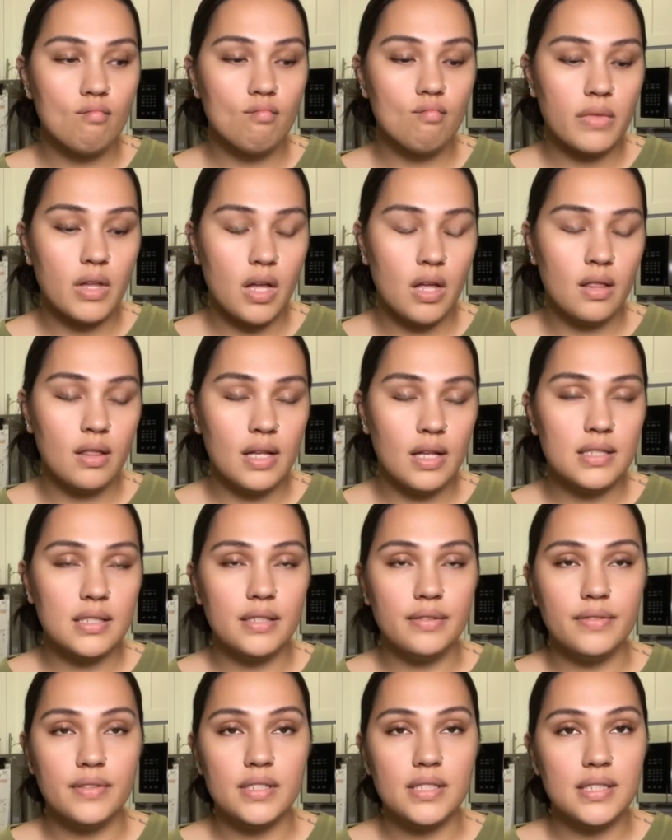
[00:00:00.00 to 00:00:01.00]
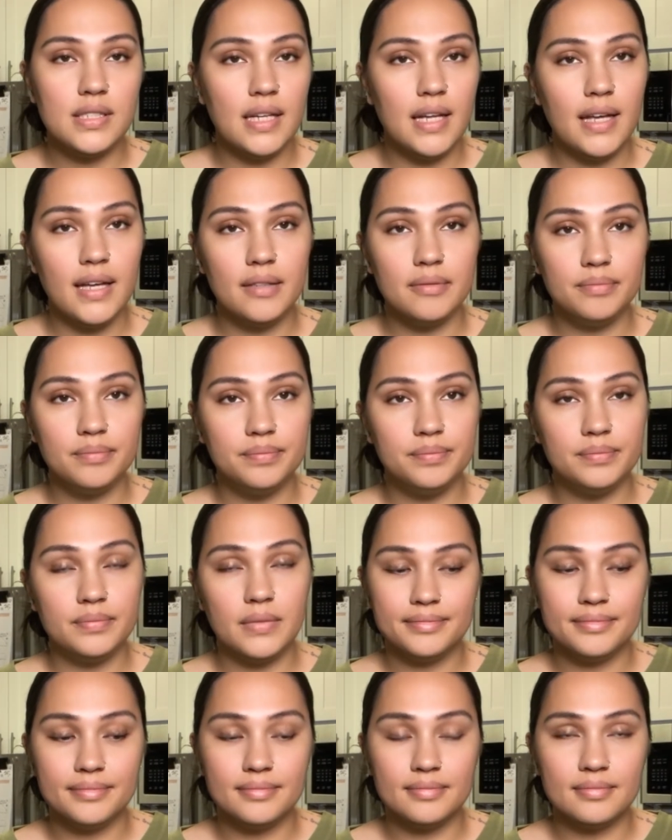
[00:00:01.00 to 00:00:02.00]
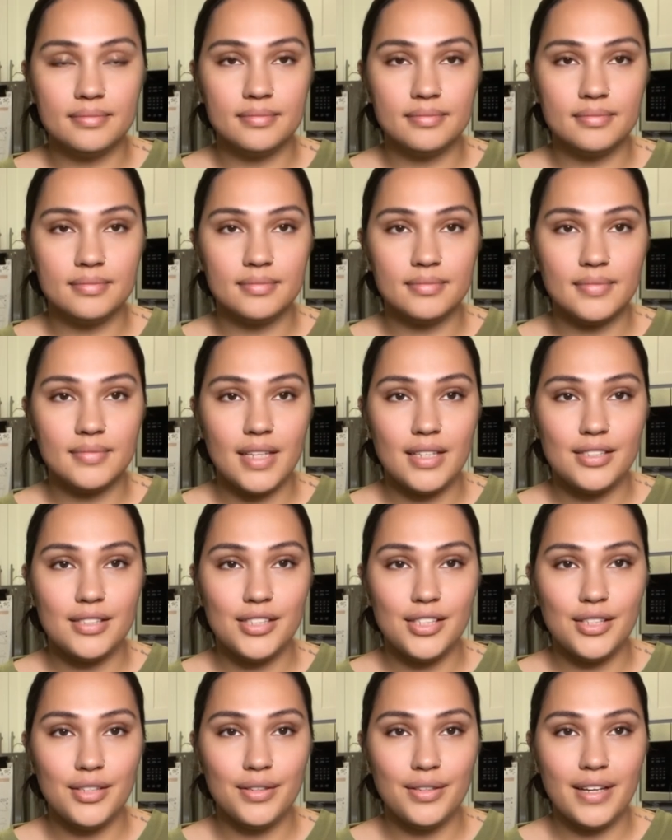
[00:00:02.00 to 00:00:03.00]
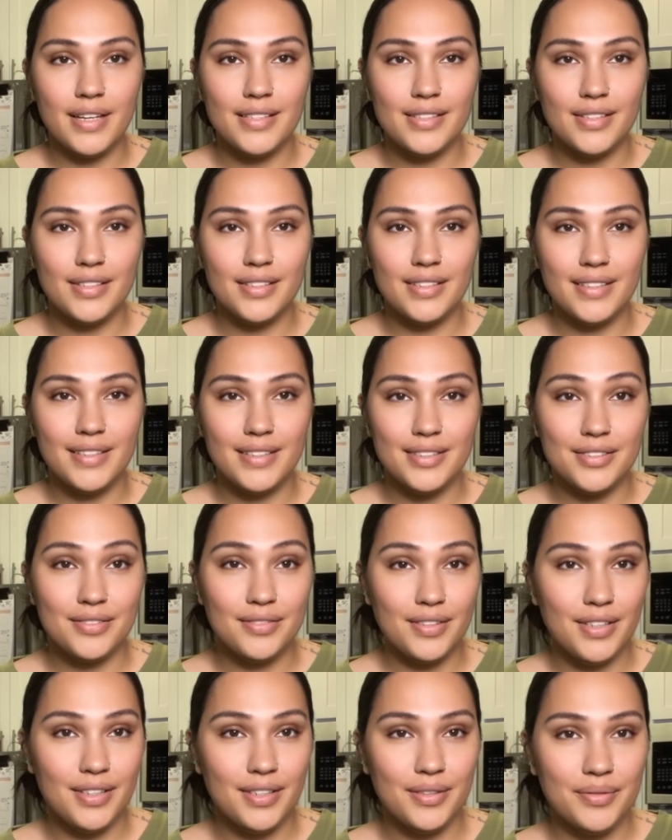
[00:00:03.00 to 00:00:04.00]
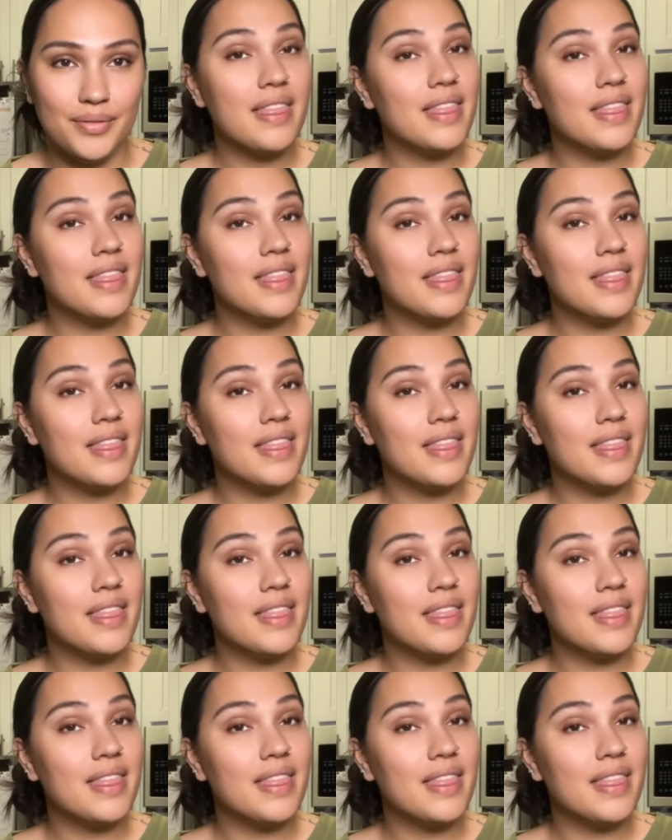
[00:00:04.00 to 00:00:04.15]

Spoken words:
that's it for today. I'll see you guys on the next video.